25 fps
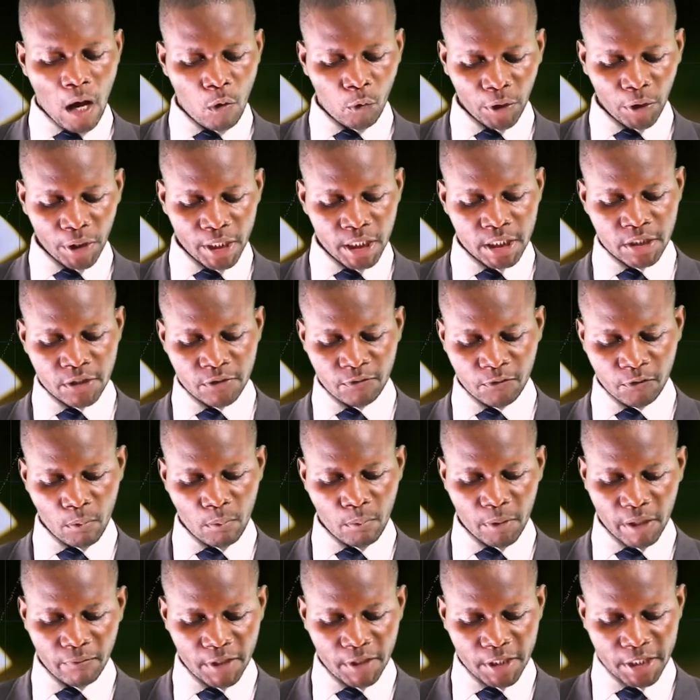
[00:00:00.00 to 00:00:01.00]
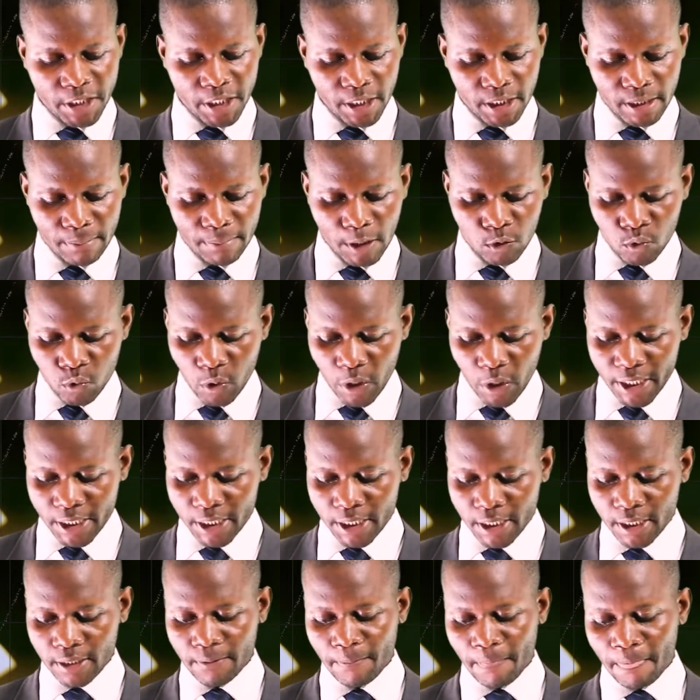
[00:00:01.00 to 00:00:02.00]
will read from Revelation chapter
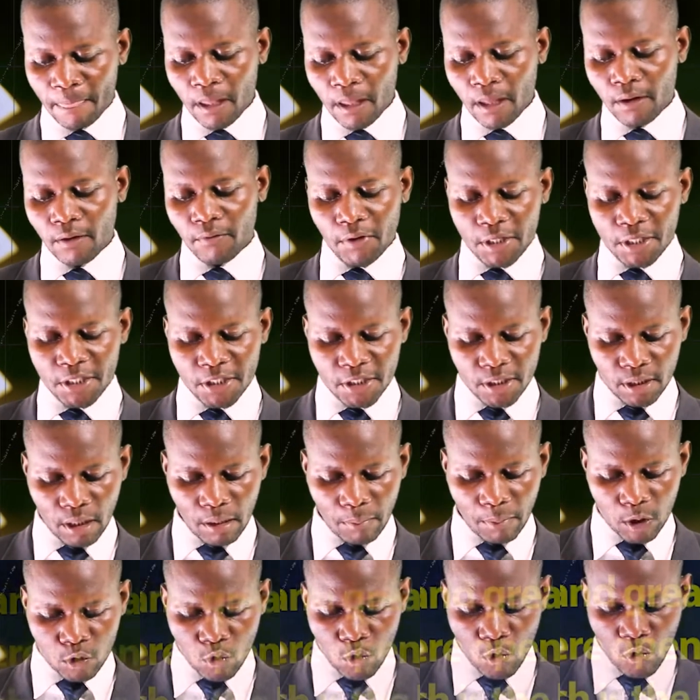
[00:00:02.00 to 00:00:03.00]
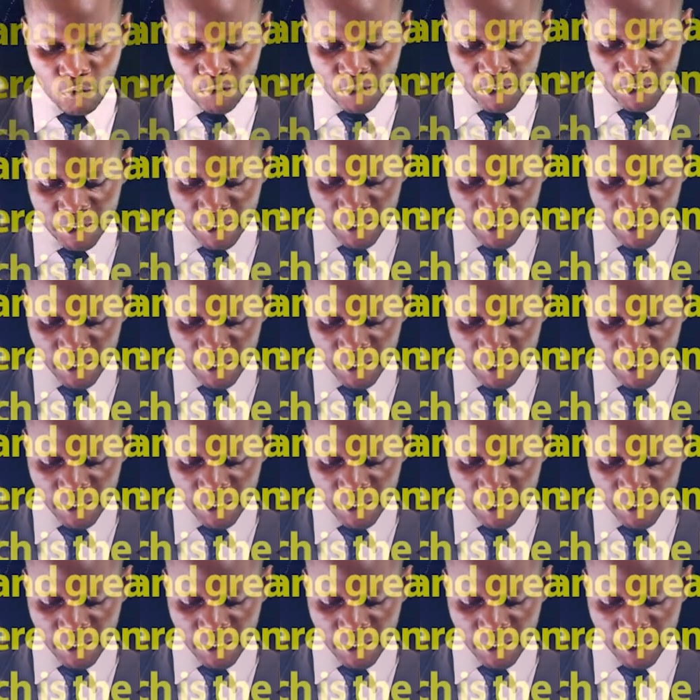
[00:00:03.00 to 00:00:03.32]
20, verse number 12.